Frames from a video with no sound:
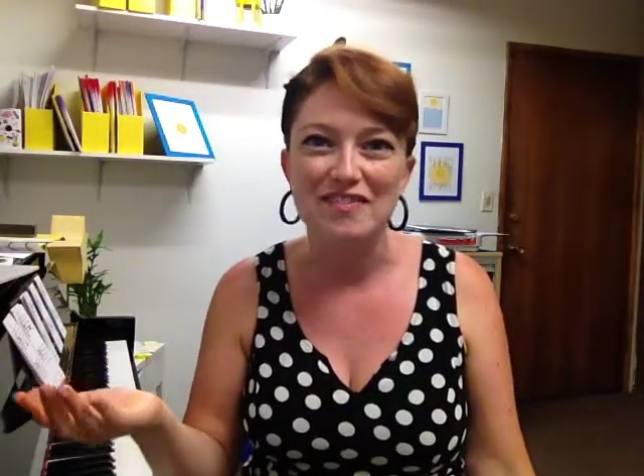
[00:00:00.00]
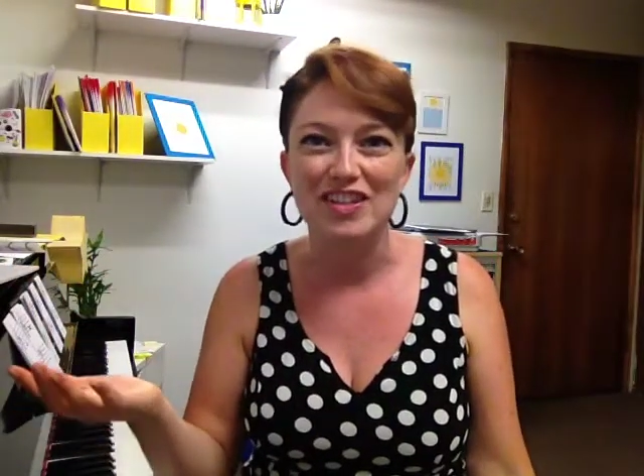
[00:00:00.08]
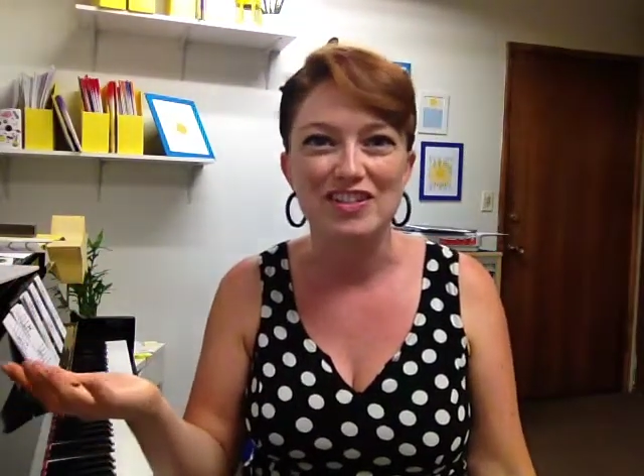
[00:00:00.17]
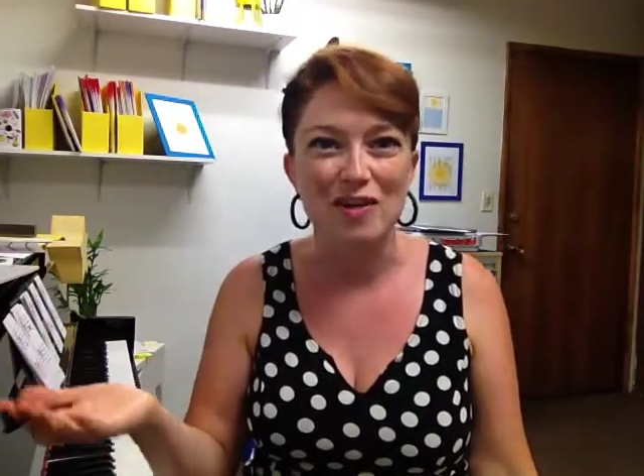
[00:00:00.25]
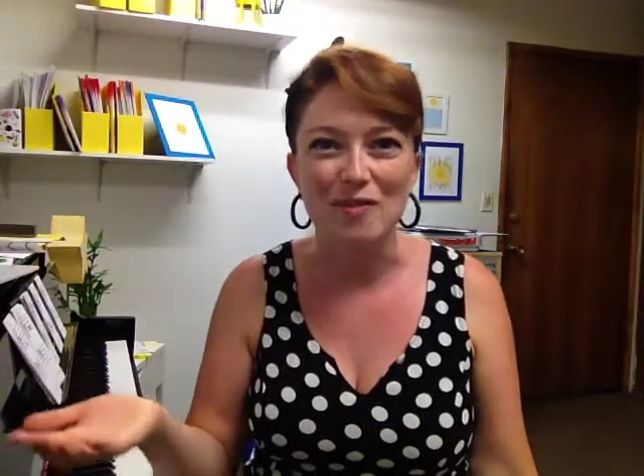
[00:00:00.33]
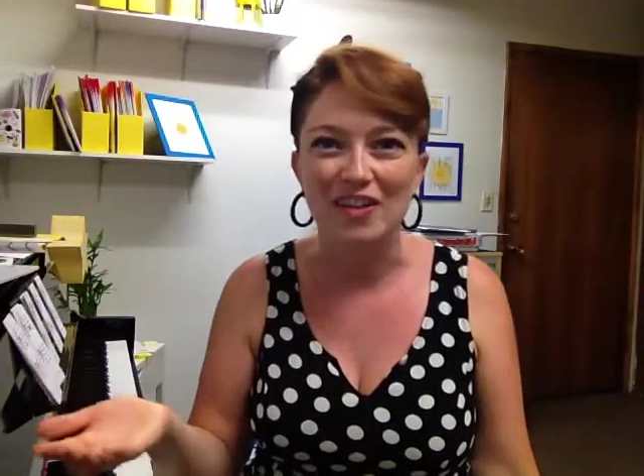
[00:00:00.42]
the
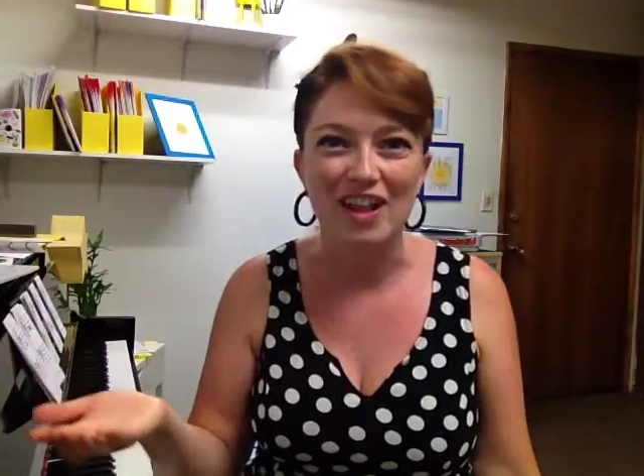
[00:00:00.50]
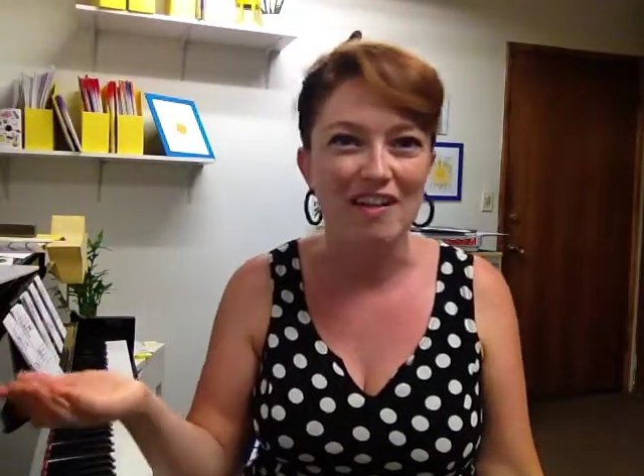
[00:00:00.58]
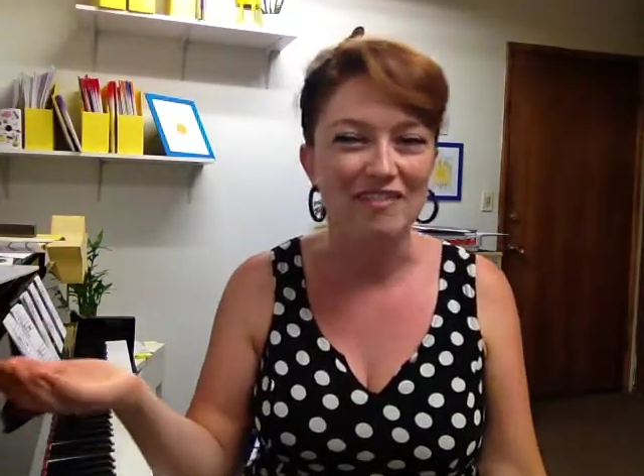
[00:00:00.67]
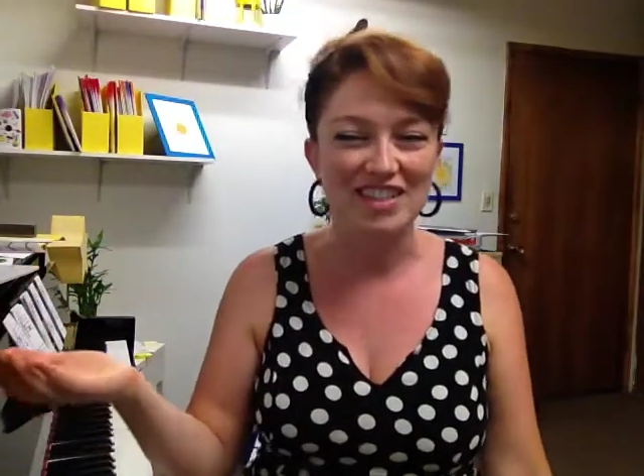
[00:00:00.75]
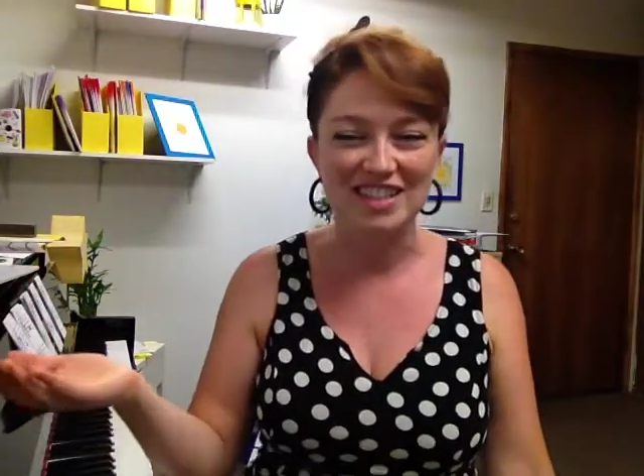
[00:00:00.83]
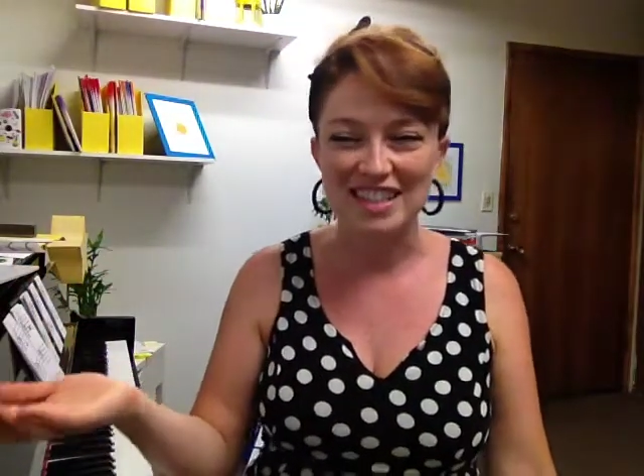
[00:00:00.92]
treble
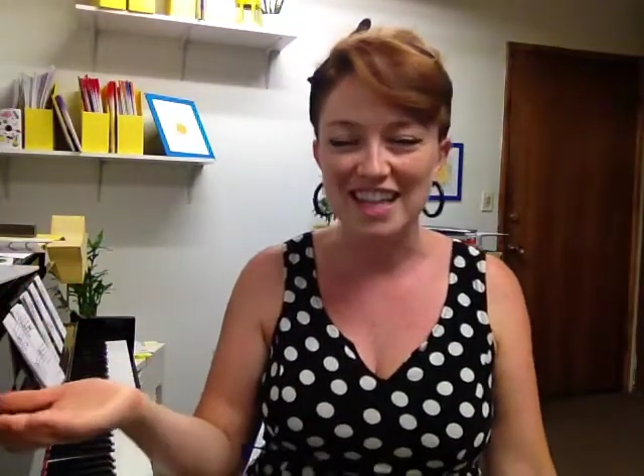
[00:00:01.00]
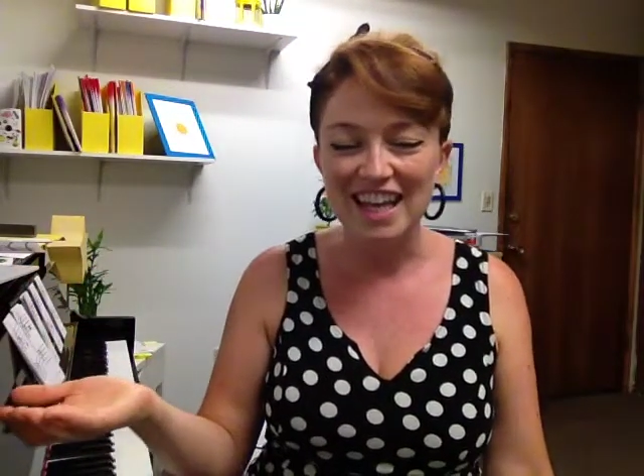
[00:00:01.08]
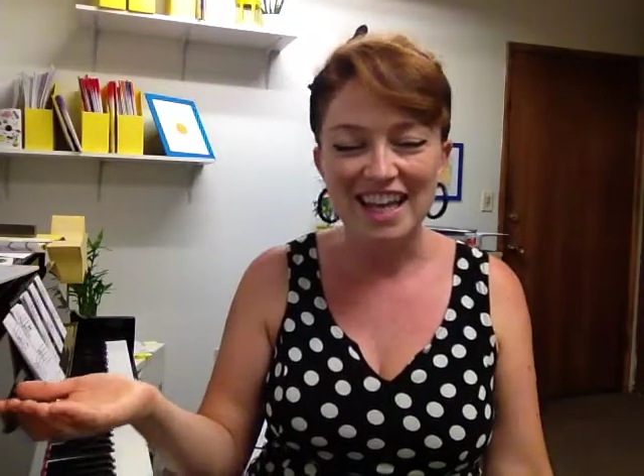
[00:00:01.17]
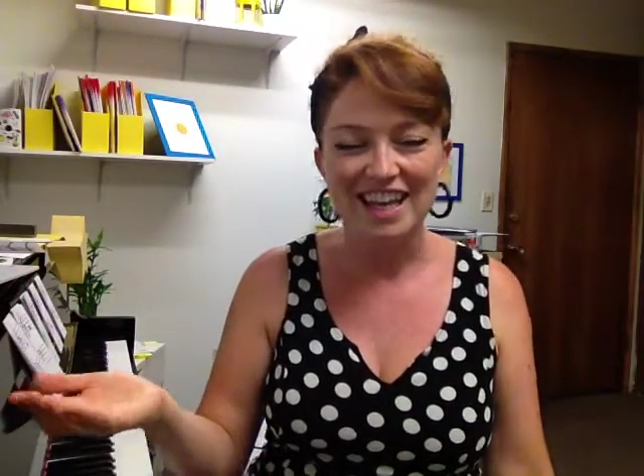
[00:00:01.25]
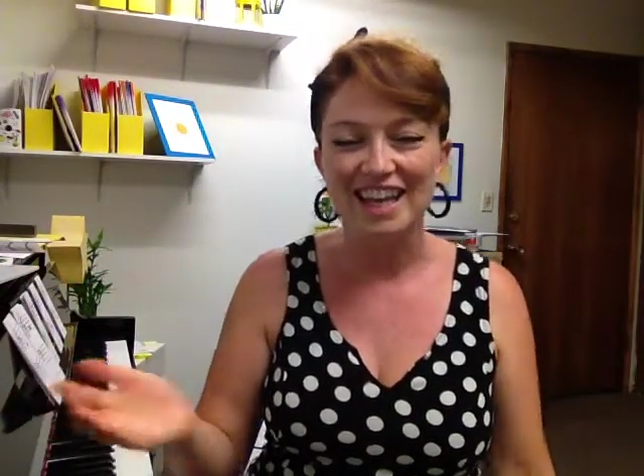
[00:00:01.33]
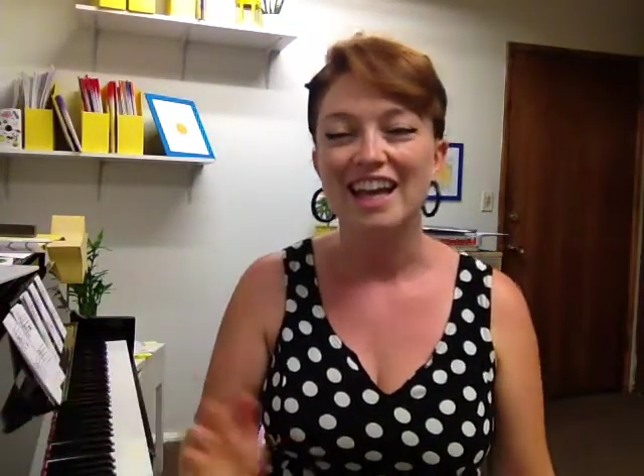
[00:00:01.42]
clef is an
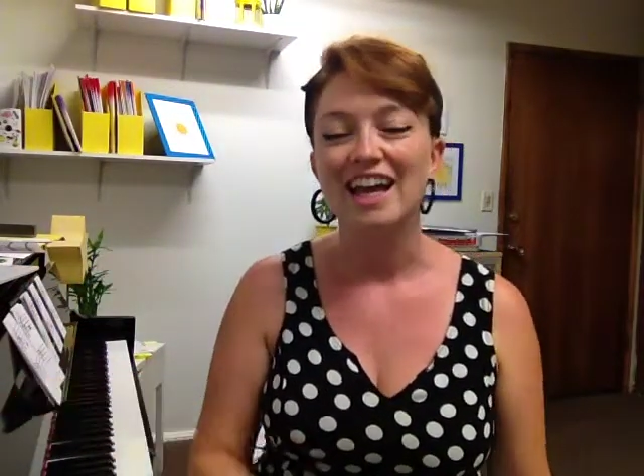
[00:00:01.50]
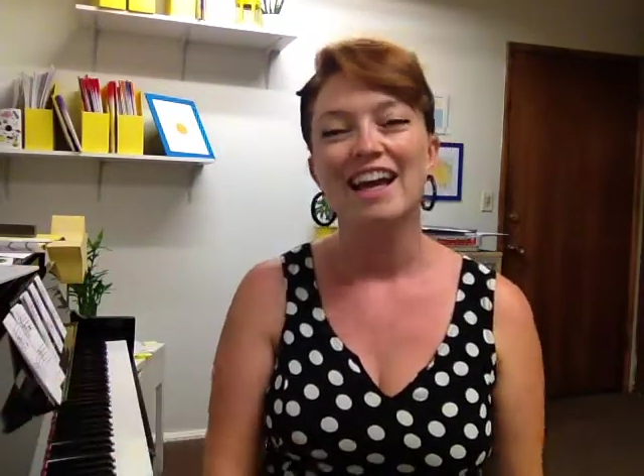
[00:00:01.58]
E